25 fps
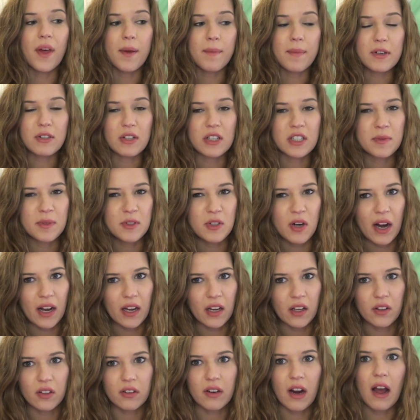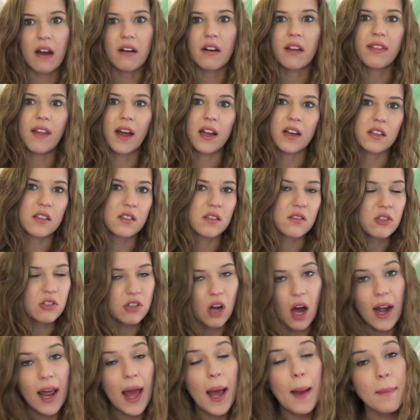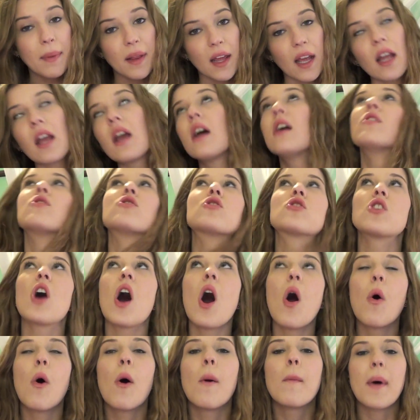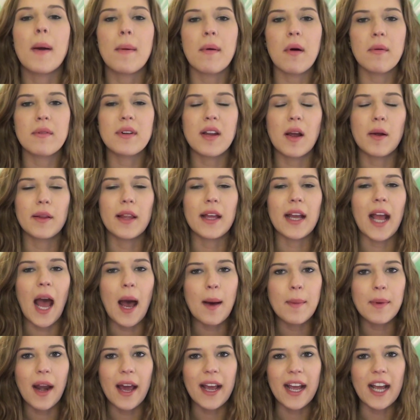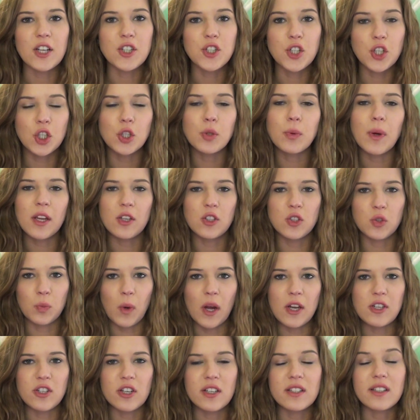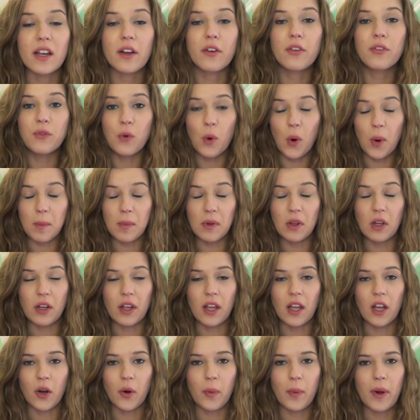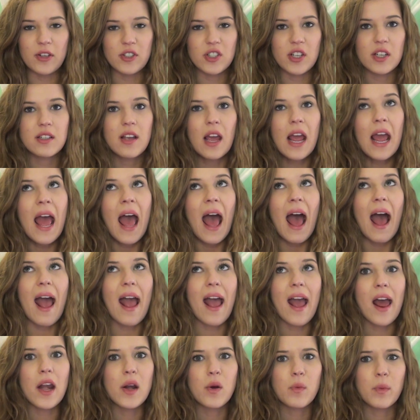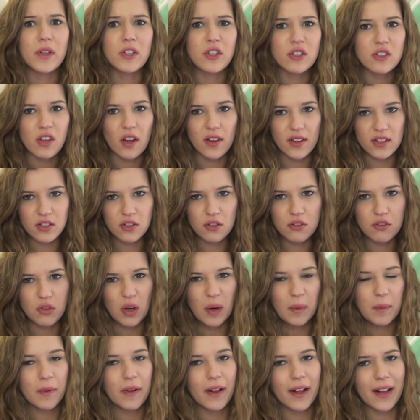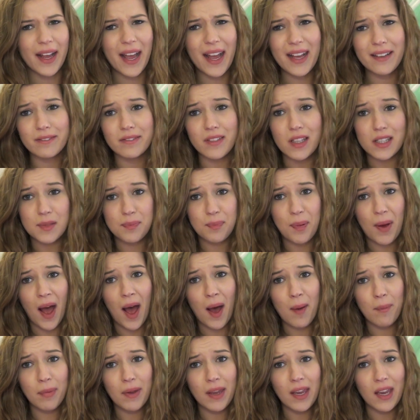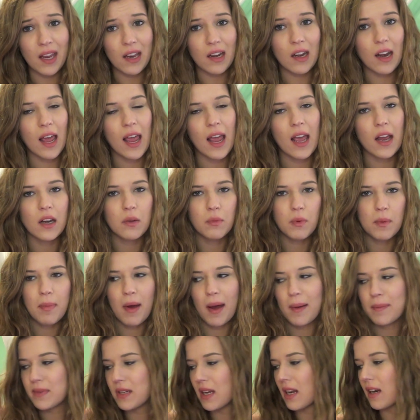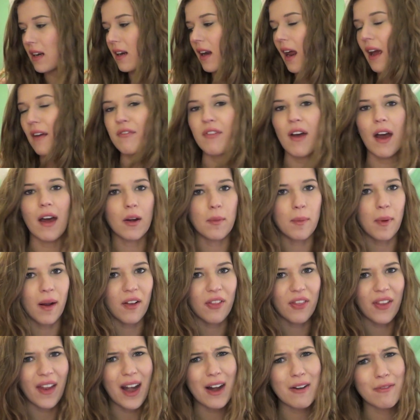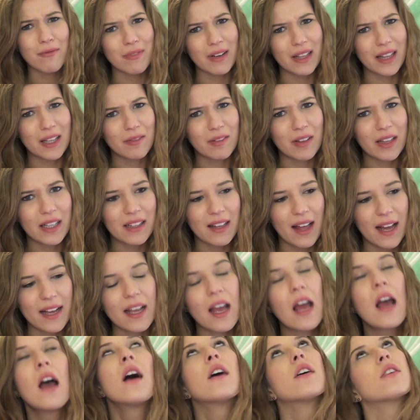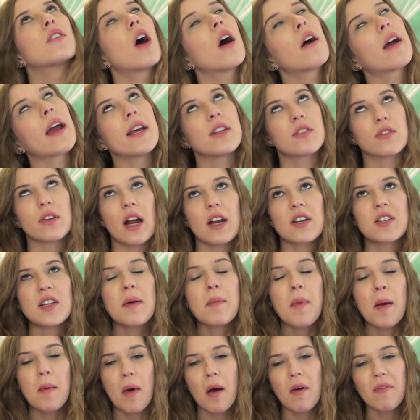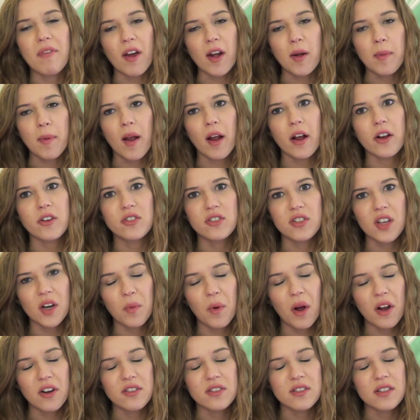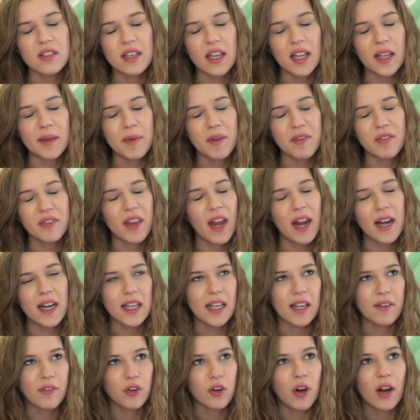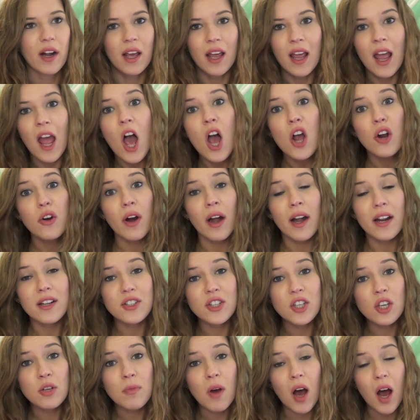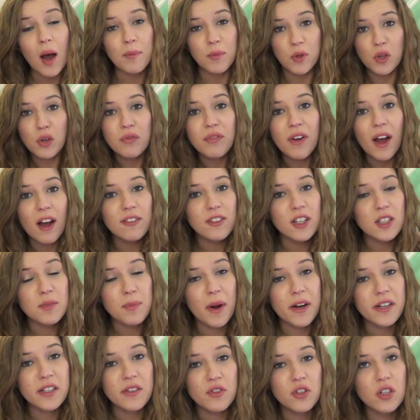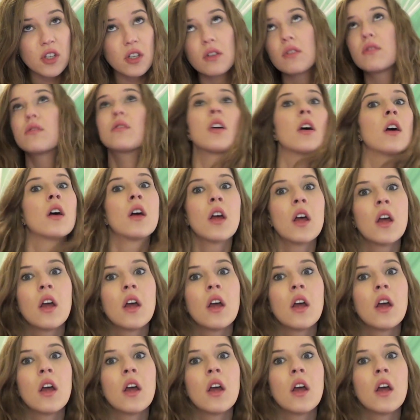then my dress will be dragging on the ground, and that is not happening. So my mom and dad were like, how about I get two inch wedges, like formal-looking or wedges. And we just saw this shoe store, and we were like, hey, let's pop in. And we popped in, and I found a pair that I really, really like. Okay, scratch that. My mom found a pair. She's going to watch this and yell at me for that I didn't give her credit. Credit to you, Mom. You found these pairs of shoes